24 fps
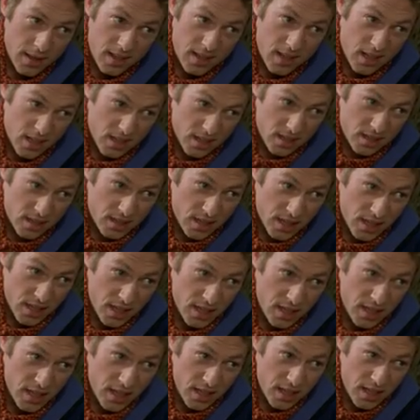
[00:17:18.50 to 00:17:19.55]
Hey,
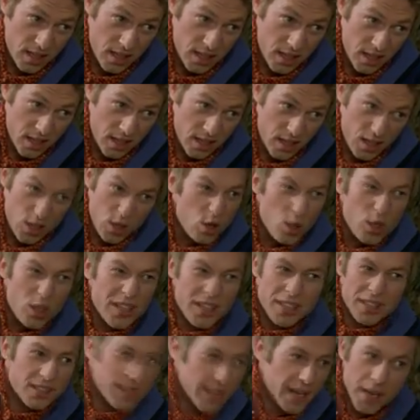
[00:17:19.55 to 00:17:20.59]
cuz.
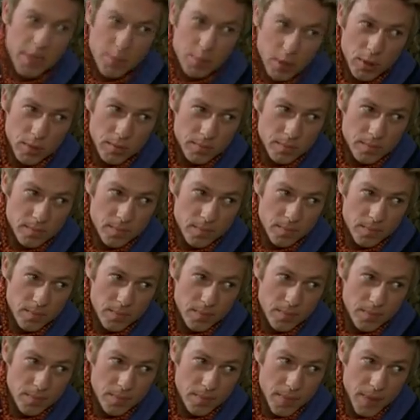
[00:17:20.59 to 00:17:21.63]
You're looking down
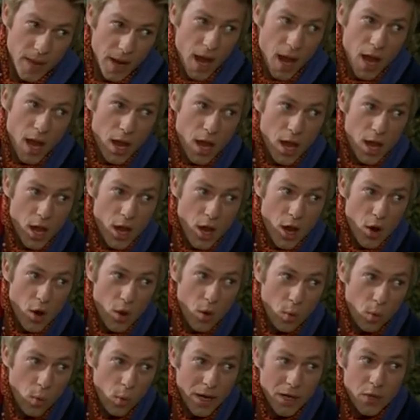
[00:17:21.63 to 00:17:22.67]
wait, are they
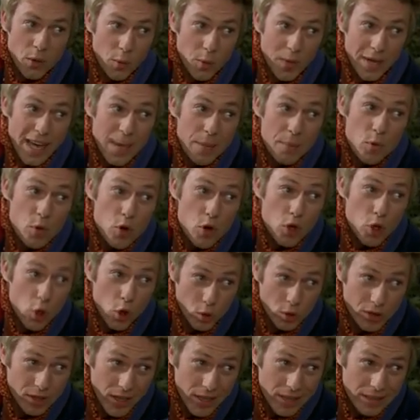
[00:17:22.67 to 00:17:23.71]
father and
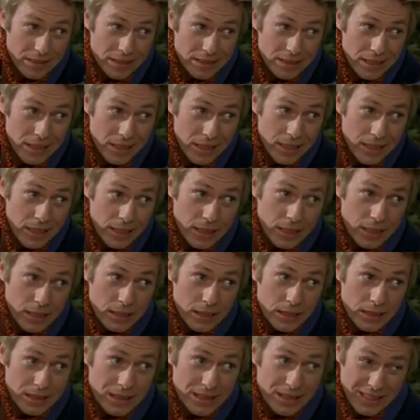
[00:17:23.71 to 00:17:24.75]
son or
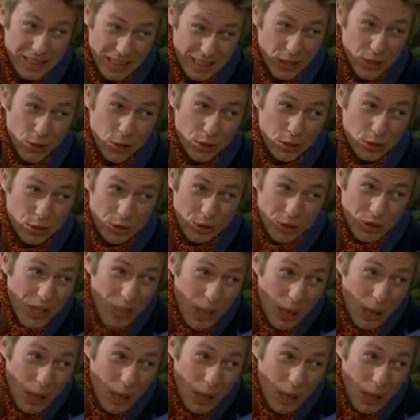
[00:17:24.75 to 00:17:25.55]
cousins? He calls him